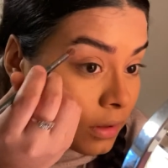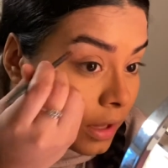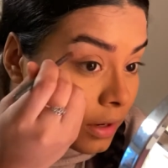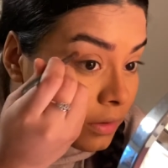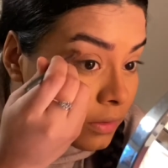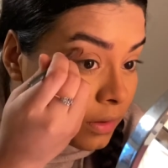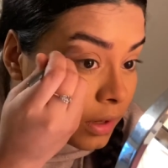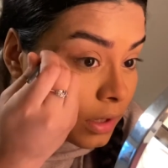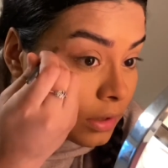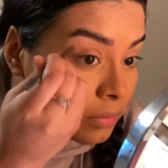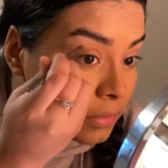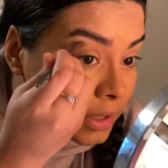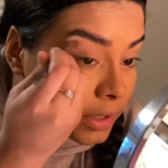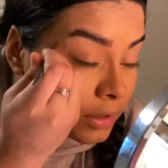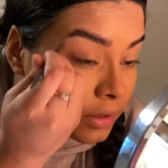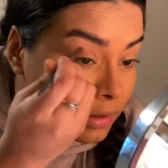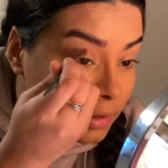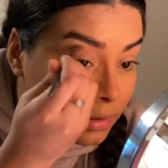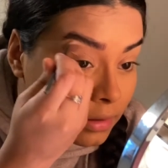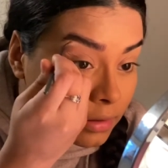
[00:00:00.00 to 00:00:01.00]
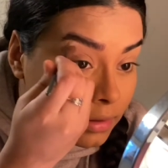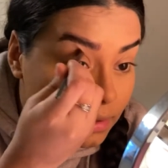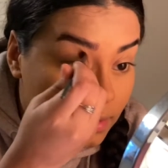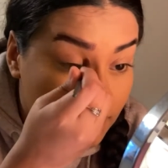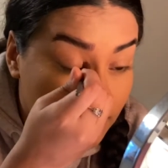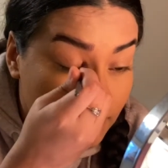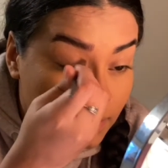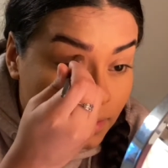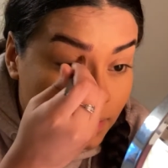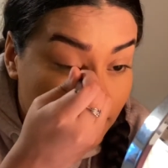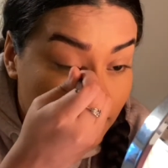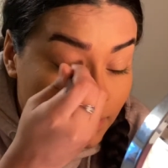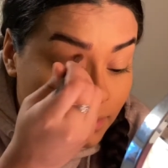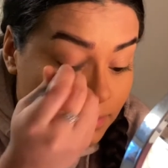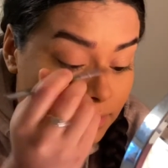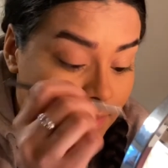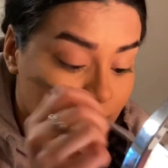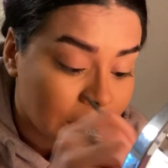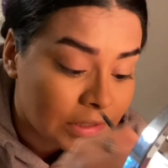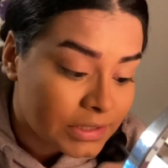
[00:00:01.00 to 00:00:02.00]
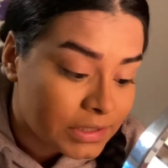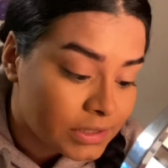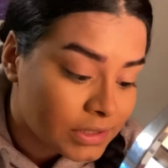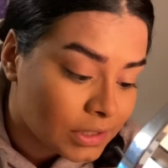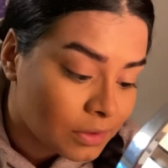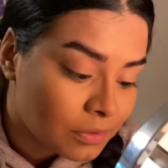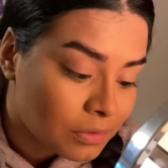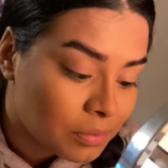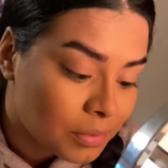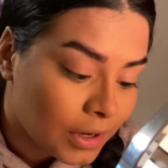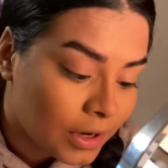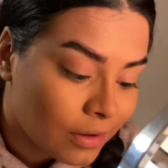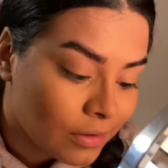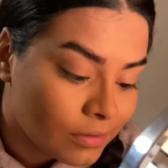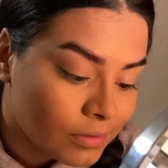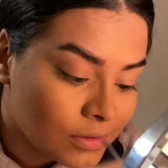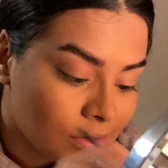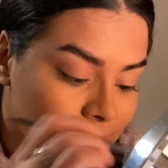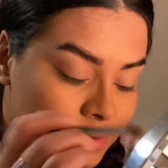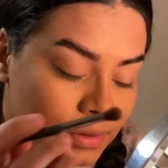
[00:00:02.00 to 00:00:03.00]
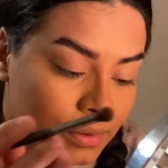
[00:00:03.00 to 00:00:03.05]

I don't know how to blend her, so I should stick with browns.